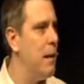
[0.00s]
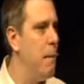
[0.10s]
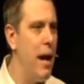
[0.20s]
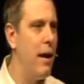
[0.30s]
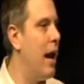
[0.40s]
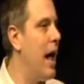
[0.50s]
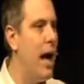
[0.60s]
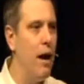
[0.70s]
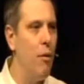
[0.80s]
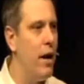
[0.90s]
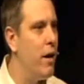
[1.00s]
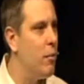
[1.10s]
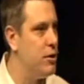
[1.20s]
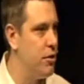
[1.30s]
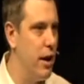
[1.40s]
about it. I don't care
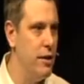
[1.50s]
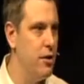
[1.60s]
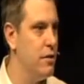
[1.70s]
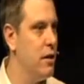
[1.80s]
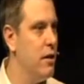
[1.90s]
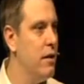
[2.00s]
what your age is.